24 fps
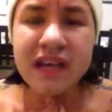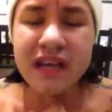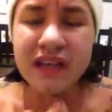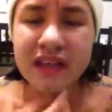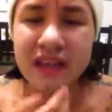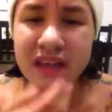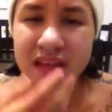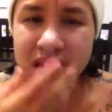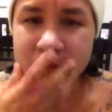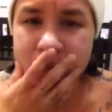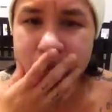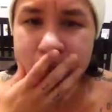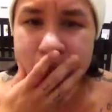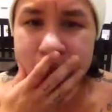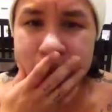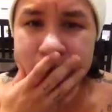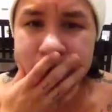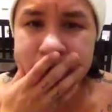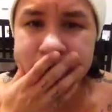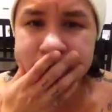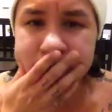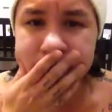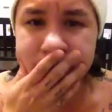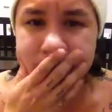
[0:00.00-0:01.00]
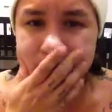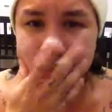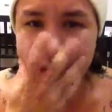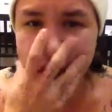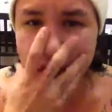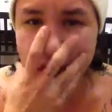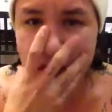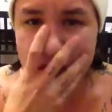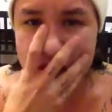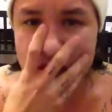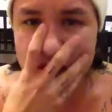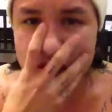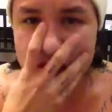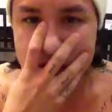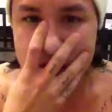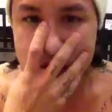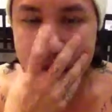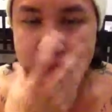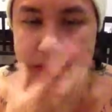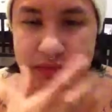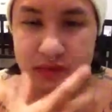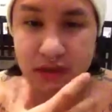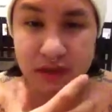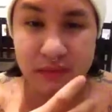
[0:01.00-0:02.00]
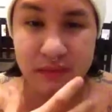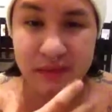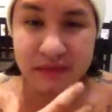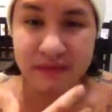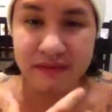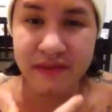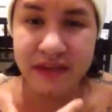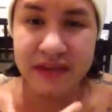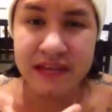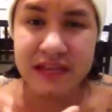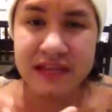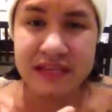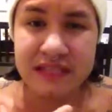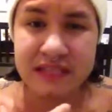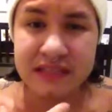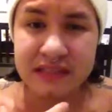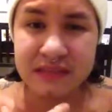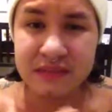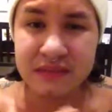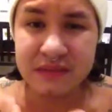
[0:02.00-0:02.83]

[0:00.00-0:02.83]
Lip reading: and then the mask, like the oxygen mask on my face,